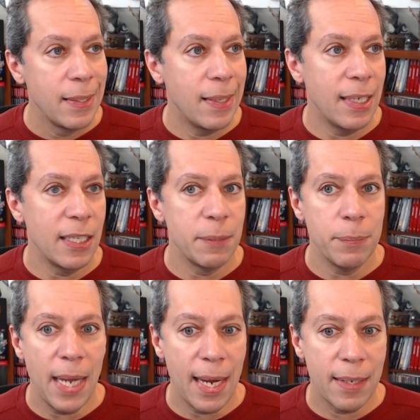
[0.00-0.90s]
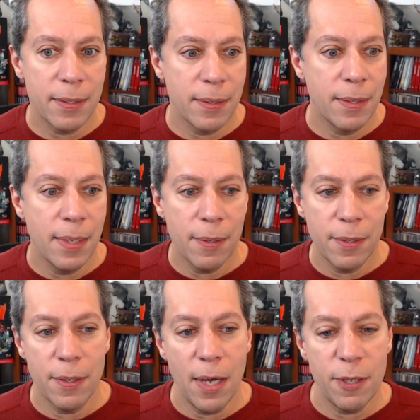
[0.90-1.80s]
And
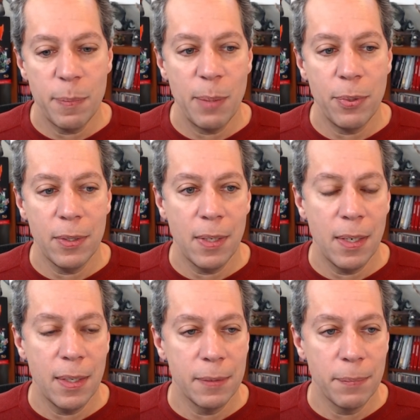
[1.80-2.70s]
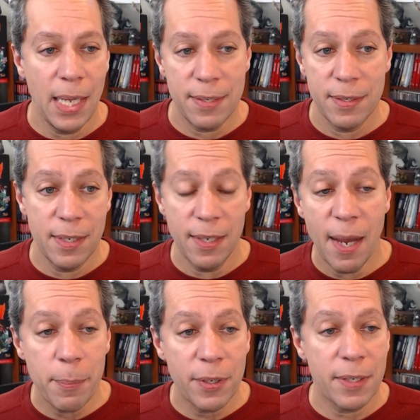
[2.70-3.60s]
the other people are lessened in
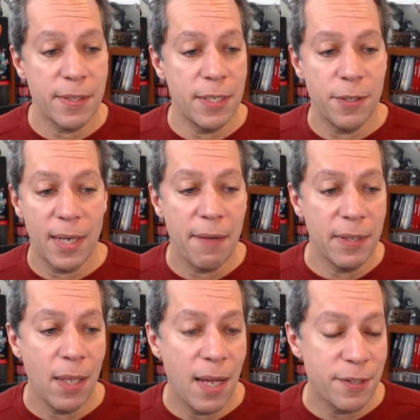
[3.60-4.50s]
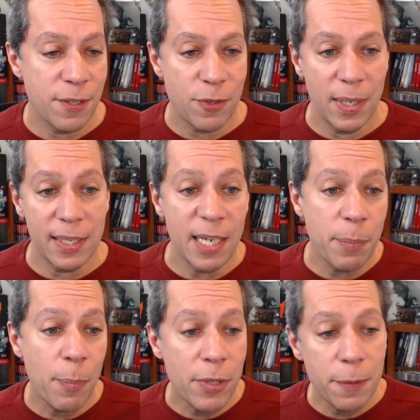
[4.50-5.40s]
number because they took heavy losses trying to keep up with